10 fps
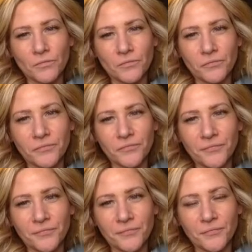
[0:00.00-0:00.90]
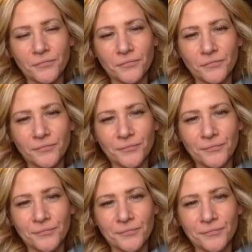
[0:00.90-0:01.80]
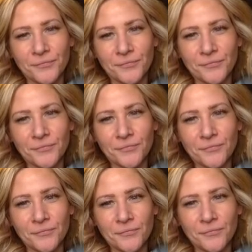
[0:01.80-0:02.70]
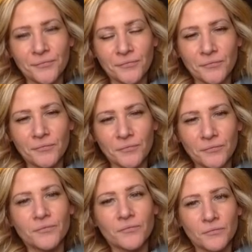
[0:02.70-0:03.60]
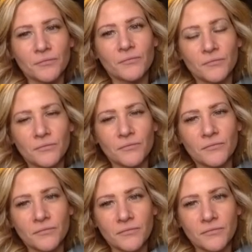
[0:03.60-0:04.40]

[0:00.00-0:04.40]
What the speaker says: [no speech]